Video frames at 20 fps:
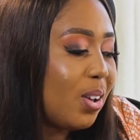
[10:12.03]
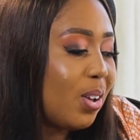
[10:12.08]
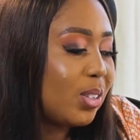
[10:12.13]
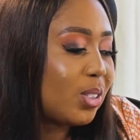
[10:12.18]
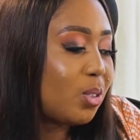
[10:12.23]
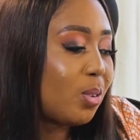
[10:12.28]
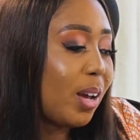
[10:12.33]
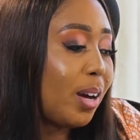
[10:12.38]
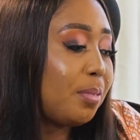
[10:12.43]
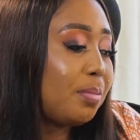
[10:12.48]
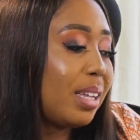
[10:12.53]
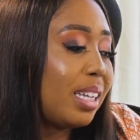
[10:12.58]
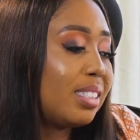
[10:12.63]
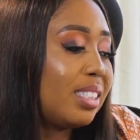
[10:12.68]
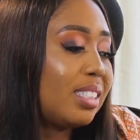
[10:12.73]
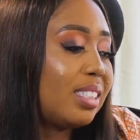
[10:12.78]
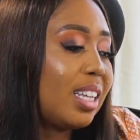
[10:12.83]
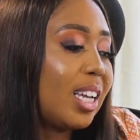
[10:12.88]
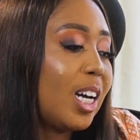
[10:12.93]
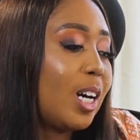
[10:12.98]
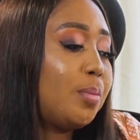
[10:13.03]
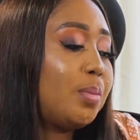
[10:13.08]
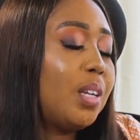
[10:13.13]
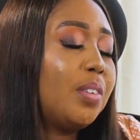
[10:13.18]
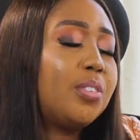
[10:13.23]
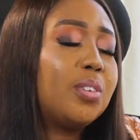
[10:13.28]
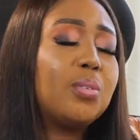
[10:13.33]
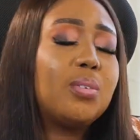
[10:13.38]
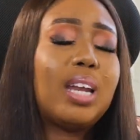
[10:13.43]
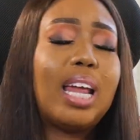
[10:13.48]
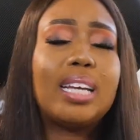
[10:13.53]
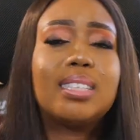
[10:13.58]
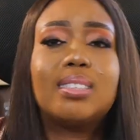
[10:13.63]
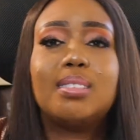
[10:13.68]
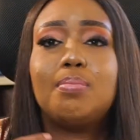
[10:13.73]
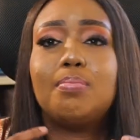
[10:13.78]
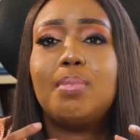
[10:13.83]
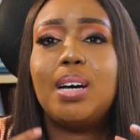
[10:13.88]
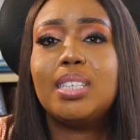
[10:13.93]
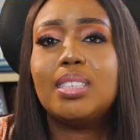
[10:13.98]
So I hope that this helped. If you would like
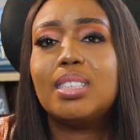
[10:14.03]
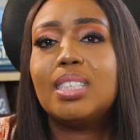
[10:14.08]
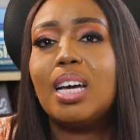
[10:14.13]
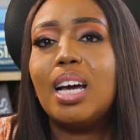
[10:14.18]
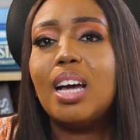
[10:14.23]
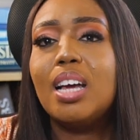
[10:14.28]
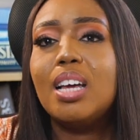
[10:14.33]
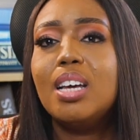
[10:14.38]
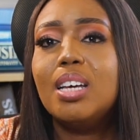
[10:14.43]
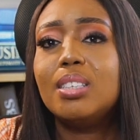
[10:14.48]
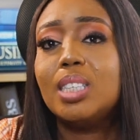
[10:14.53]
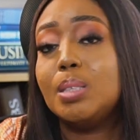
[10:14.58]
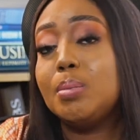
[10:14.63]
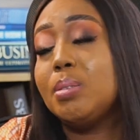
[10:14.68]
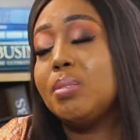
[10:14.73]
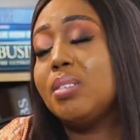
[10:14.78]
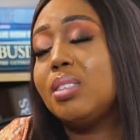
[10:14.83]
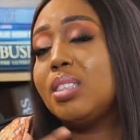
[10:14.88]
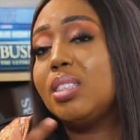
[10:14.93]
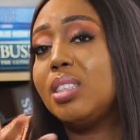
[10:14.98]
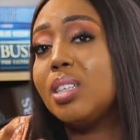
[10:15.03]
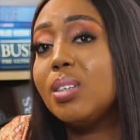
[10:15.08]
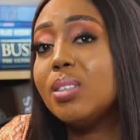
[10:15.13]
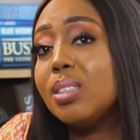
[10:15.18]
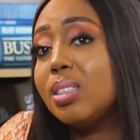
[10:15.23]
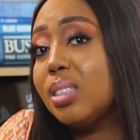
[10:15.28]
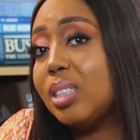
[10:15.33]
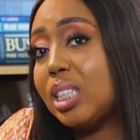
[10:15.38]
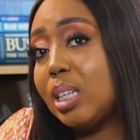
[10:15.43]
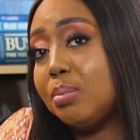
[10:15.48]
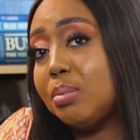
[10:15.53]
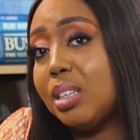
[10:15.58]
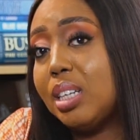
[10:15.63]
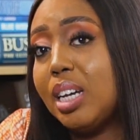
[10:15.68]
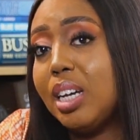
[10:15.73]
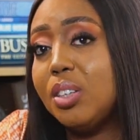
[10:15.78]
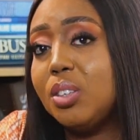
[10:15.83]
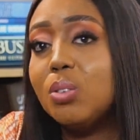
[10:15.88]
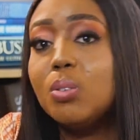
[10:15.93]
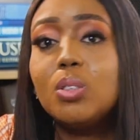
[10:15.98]
to master some of the sales systems that
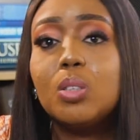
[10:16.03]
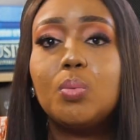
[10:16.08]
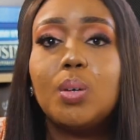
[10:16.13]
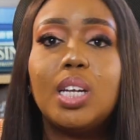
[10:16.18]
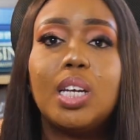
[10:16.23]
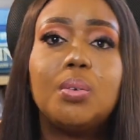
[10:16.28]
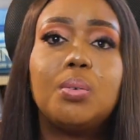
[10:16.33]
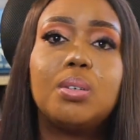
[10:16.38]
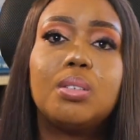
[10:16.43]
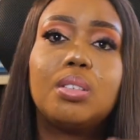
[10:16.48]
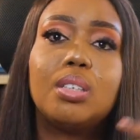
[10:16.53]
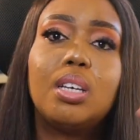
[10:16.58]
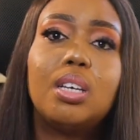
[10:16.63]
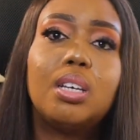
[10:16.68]
I used when I was,